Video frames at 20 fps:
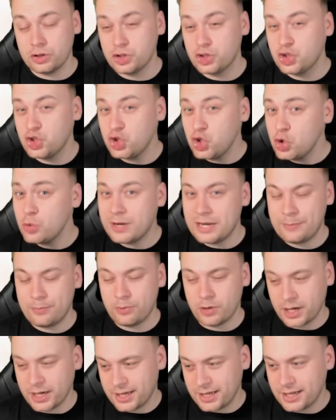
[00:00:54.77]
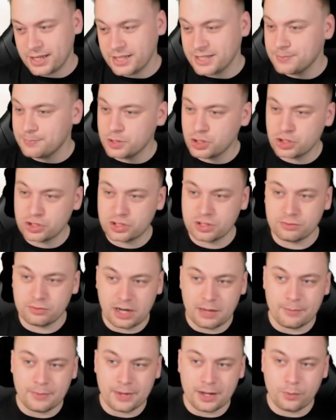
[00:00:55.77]
too many Prank Kids, but just the right
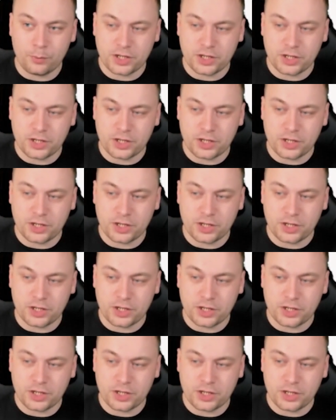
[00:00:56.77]
amount.